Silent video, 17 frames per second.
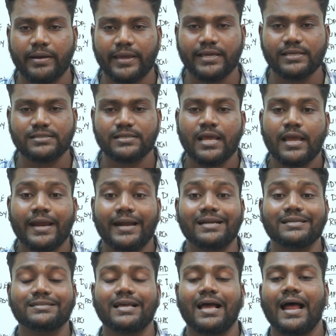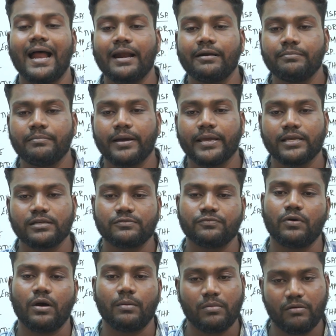biased. It is an
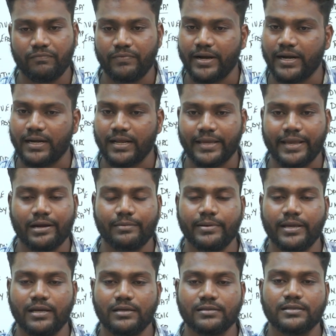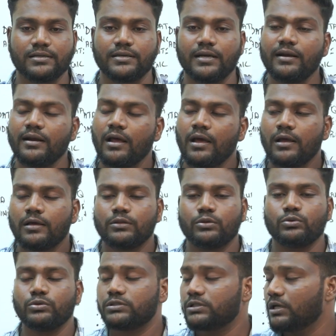unbiased form of data can be elicited
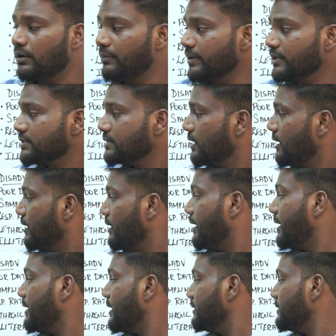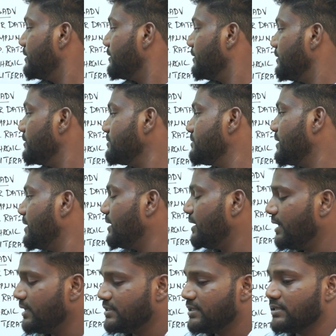through surveys. Another thing is
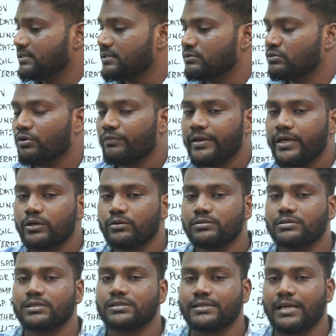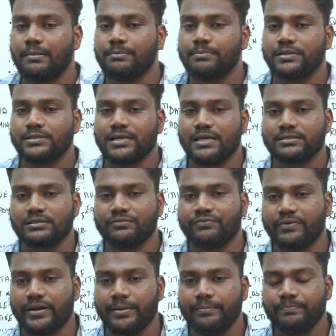generalization. So we use the samples as the
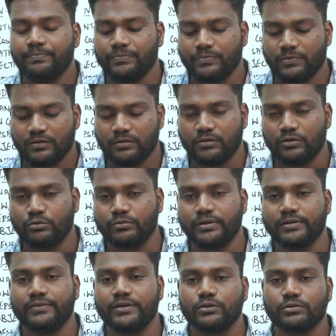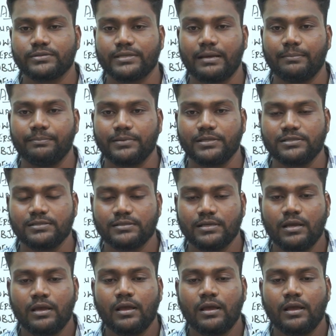frame. We use samples,